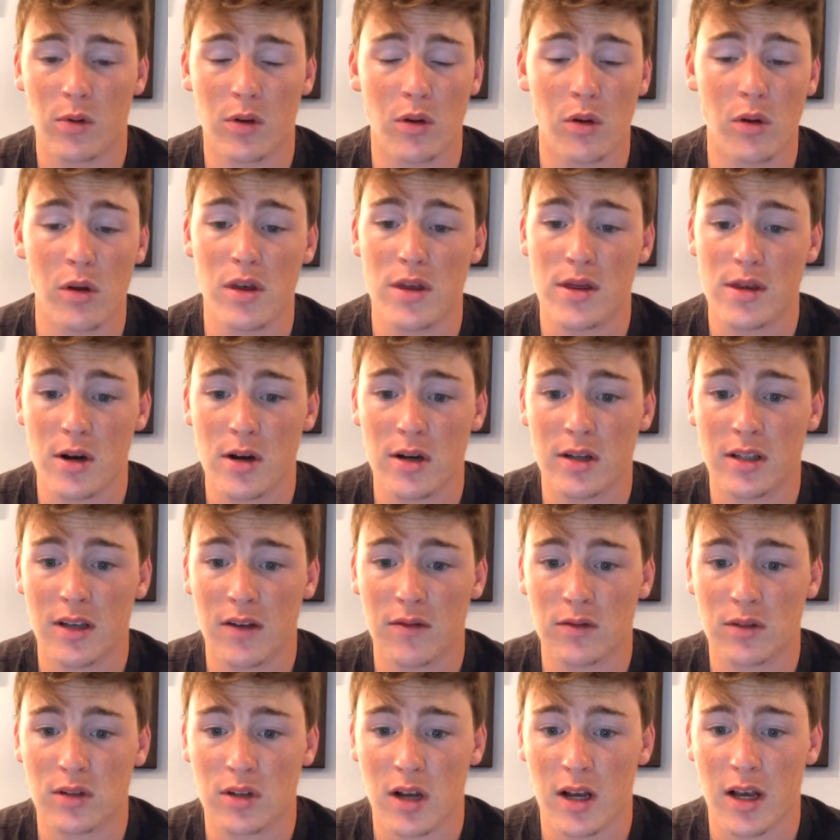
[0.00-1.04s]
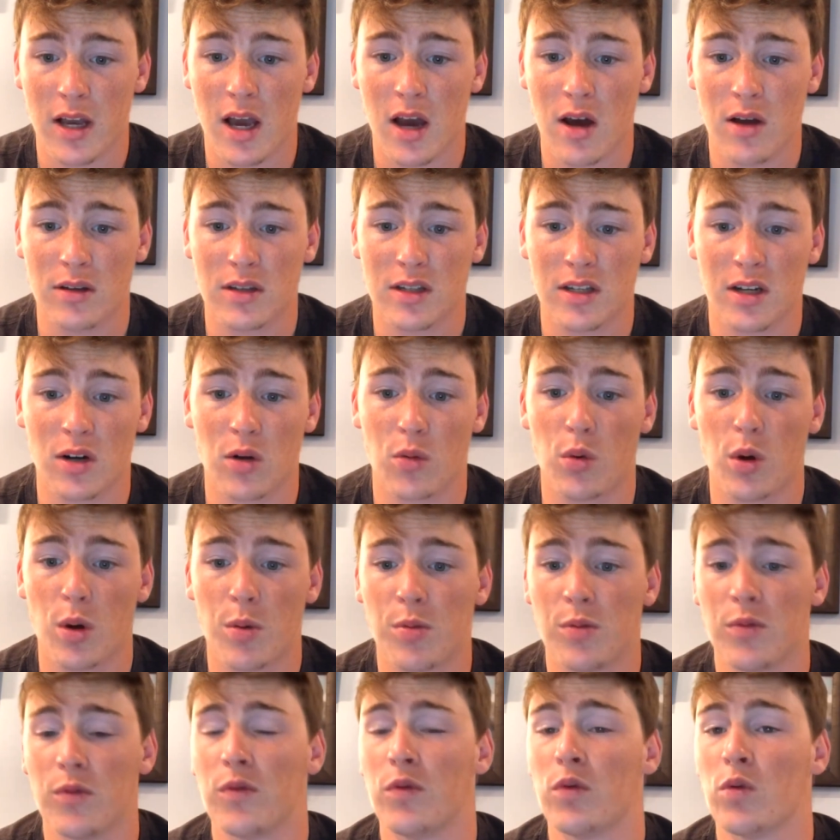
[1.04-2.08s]
with only 37 strikeouts and a
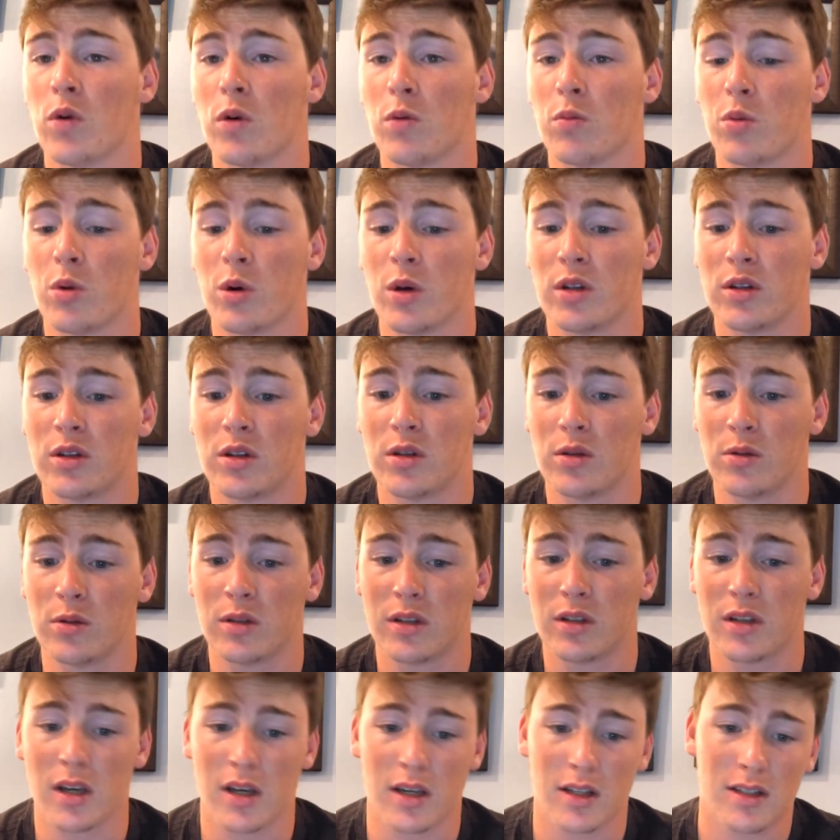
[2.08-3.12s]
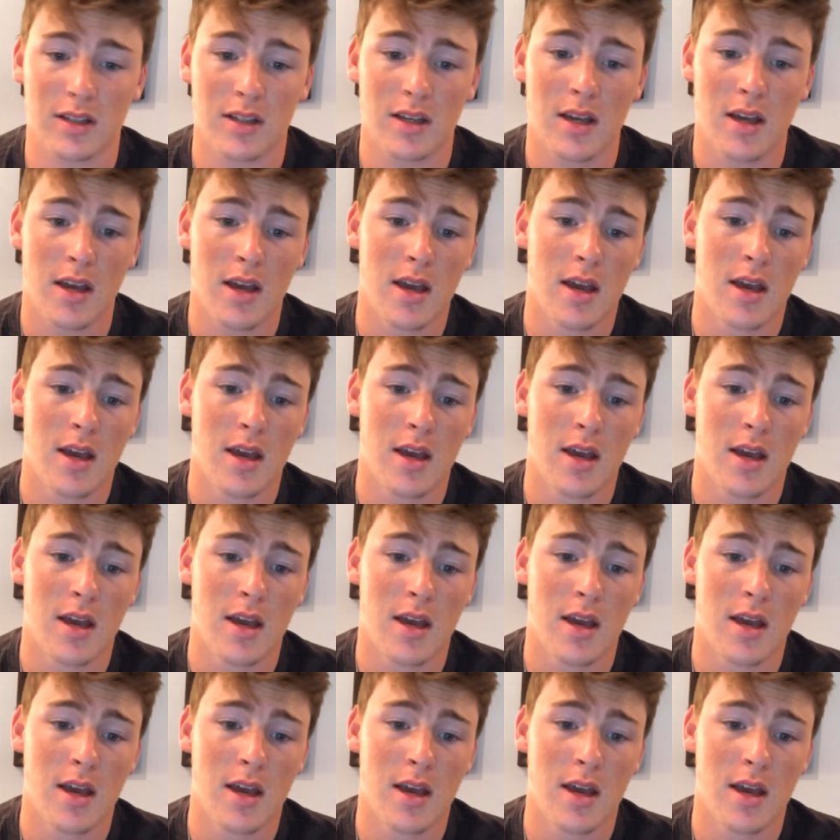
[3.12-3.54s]
whip of 1.26.